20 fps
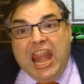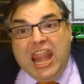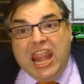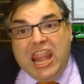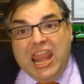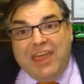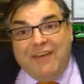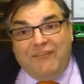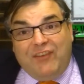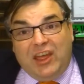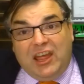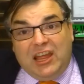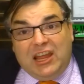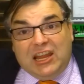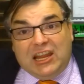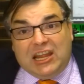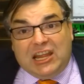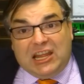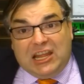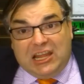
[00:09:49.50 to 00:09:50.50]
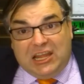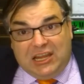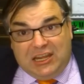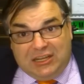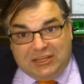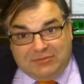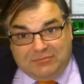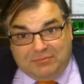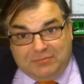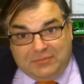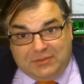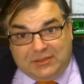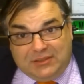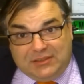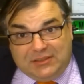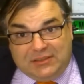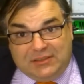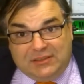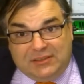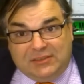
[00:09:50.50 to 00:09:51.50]
never
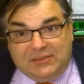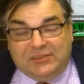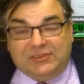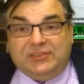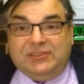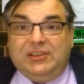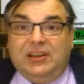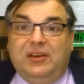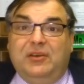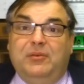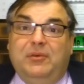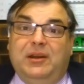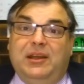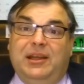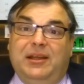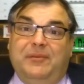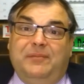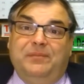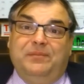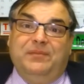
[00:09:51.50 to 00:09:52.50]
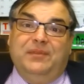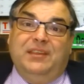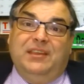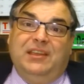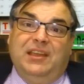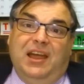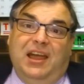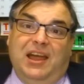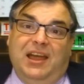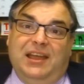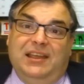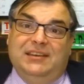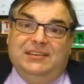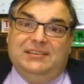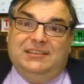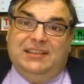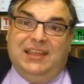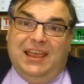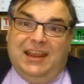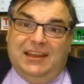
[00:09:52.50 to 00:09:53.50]
comes. So, um,
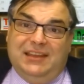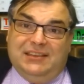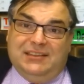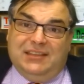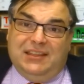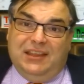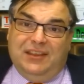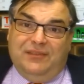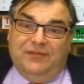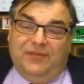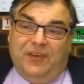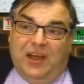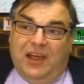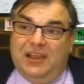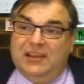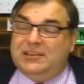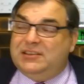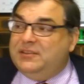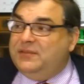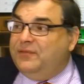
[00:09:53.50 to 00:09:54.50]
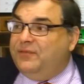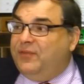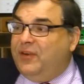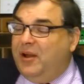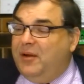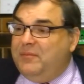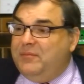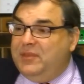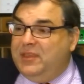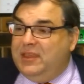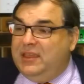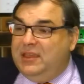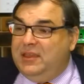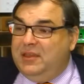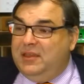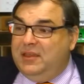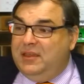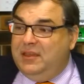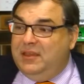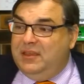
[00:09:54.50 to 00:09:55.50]
guys, that is the advice from
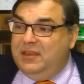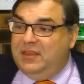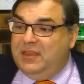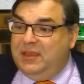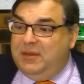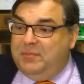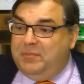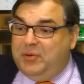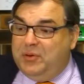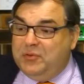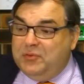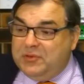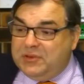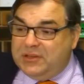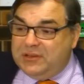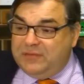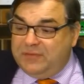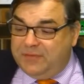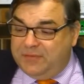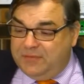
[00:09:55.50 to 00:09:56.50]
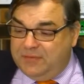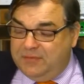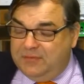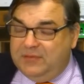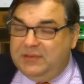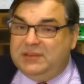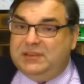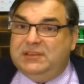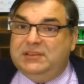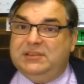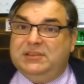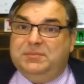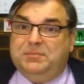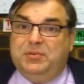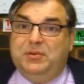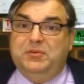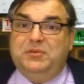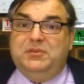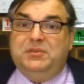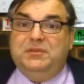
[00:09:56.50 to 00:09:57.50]
the the Puntif. This is
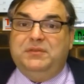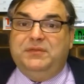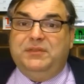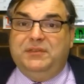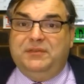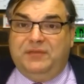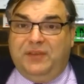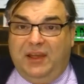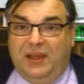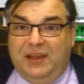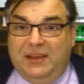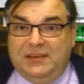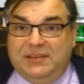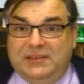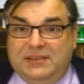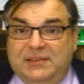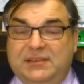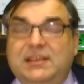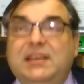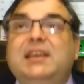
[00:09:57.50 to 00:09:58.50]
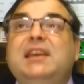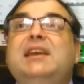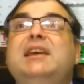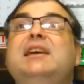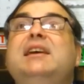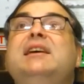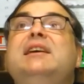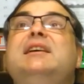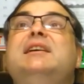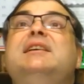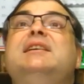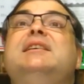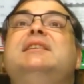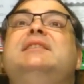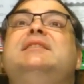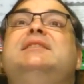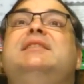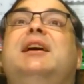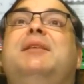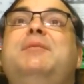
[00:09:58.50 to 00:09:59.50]
Puntiff advice.
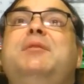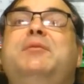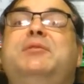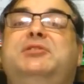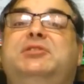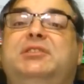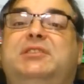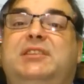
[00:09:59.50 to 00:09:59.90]
Tell me what you